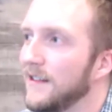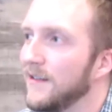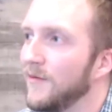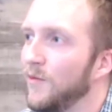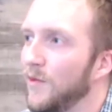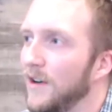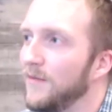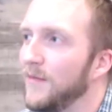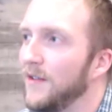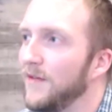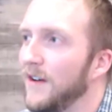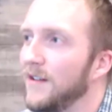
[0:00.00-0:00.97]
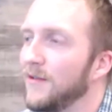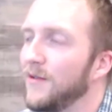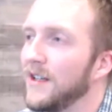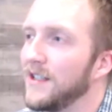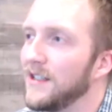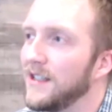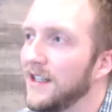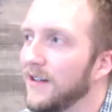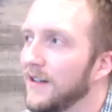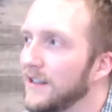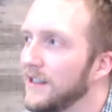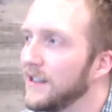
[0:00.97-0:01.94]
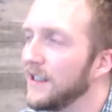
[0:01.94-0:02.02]
one of my final questions here
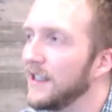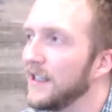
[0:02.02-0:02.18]
is